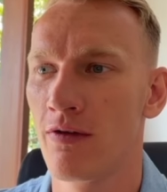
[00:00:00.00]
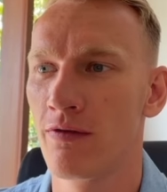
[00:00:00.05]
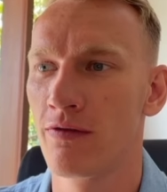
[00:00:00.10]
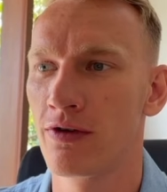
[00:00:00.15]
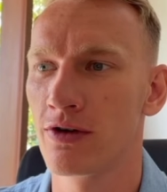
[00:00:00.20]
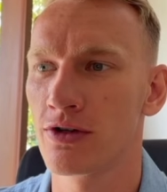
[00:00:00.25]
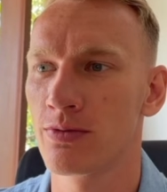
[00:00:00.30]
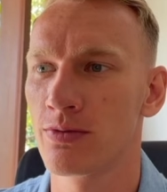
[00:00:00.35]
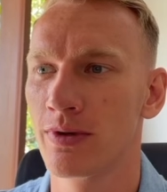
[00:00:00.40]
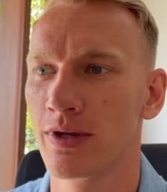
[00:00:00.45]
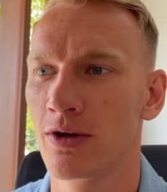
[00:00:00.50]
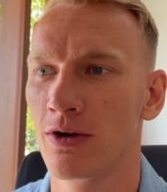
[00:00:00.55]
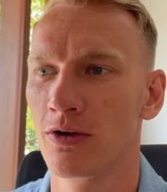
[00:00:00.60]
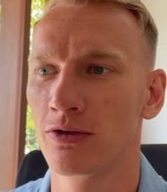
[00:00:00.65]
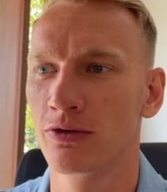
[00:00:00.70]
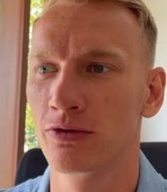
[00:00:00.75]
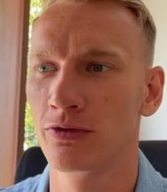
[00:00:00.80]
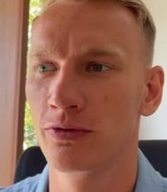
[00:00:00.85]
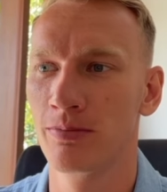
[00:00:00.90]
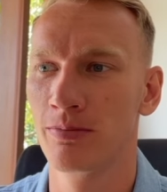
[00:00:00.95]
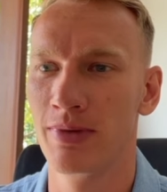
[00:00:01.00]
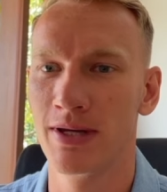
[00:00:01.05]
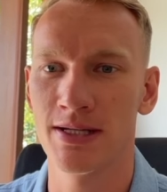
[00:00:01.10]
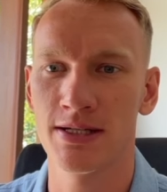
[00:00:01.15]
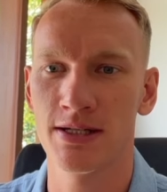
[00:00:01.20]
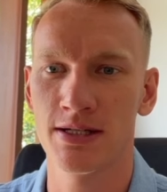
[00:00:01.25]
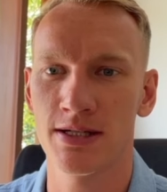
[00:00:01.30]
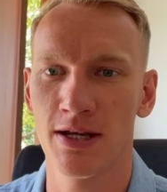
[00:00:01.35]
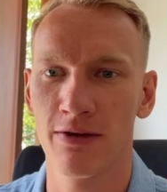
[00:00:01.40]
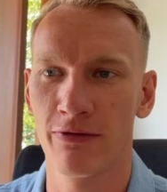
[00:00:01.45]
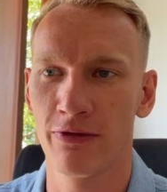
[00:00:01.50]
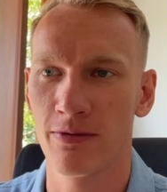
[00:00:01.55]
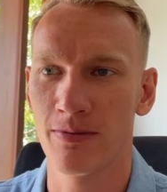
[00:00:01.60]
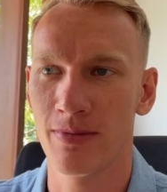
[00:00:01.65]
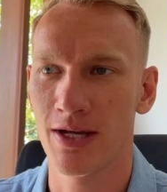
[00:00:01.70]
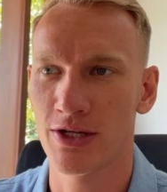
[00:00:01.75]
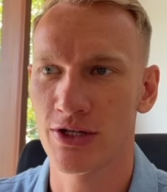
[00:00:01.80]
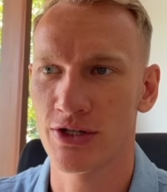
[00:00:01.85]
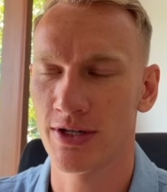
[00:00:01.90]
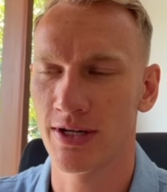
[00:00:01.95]
First we go to business
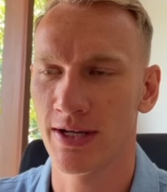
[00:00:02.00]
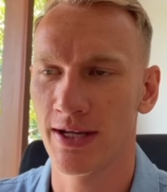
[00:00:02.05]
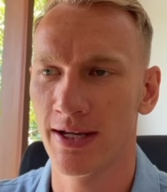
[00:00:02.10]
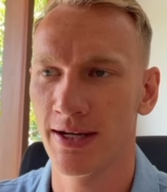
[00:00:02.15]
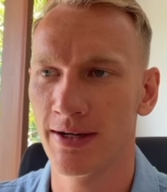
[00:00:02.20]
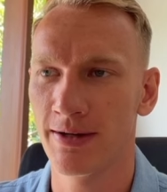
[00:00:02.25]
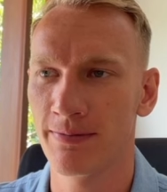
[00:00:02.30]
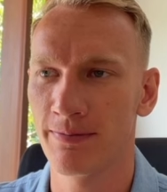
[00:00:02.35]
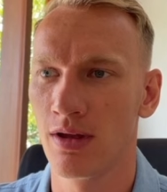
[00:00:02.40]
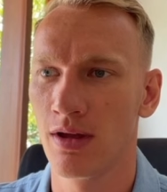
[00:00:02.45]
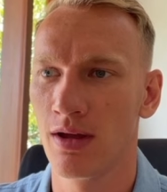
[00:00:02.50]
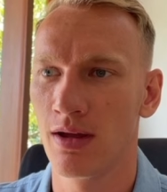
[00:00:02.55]
information here.